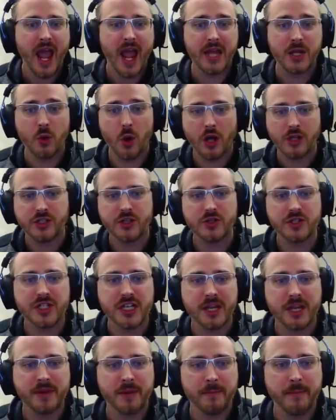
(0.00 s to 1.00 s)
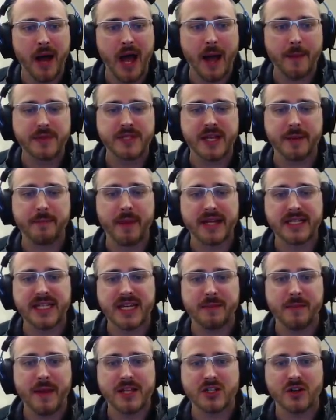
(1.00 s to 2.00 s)
And you also skip the mobs that my
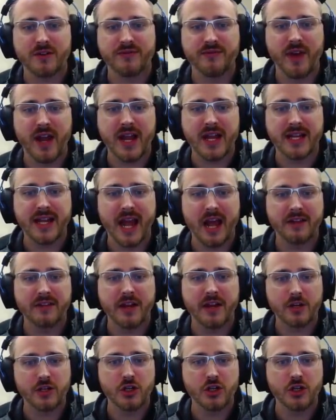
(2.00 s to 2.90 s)
teammates are fighting down there,